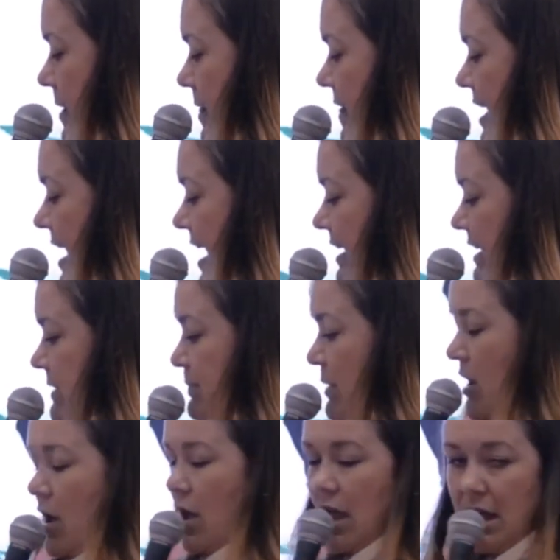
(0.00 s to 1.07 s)
The
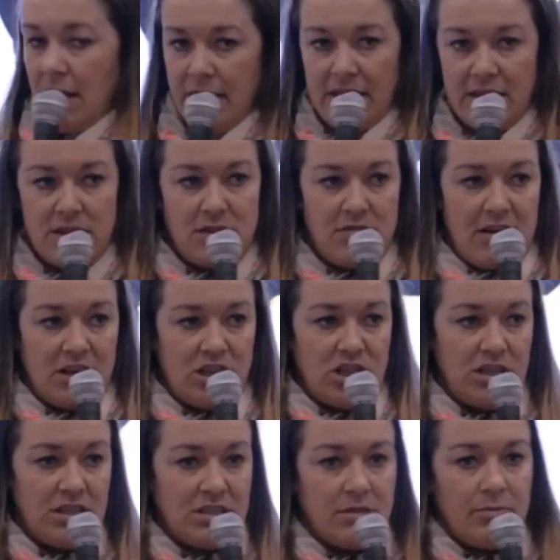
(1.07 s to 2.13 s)
expert in the interaction
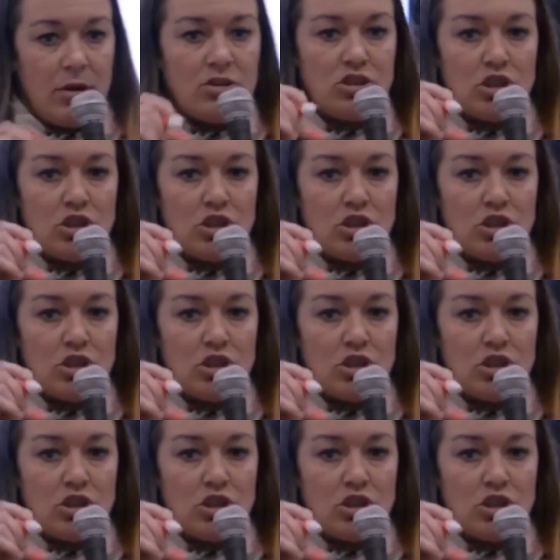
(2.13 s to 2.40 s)
is the most